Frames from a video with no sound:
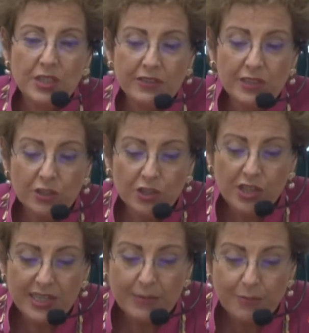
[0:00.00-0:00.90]
giving
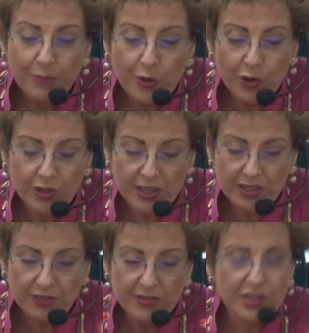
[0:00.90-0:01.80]
such an
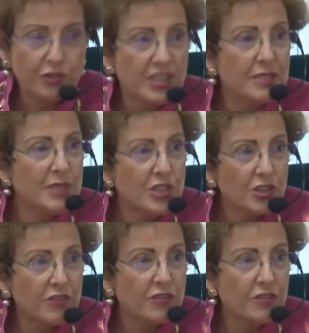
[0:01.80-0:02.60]
importance of this transmission